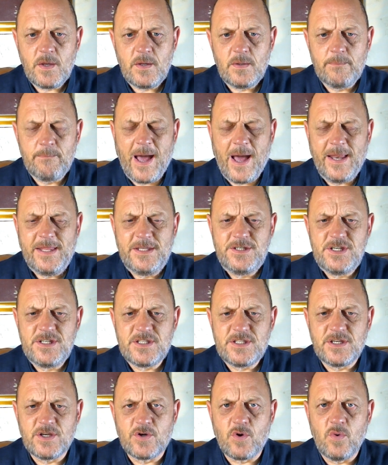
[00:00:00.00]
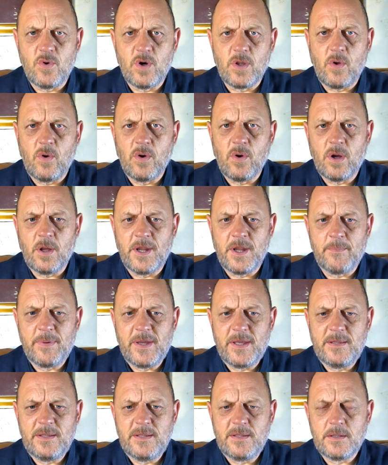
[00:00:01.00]
manages to go along
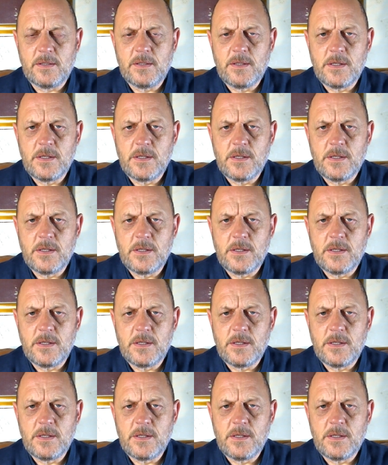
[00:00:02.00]
unabated.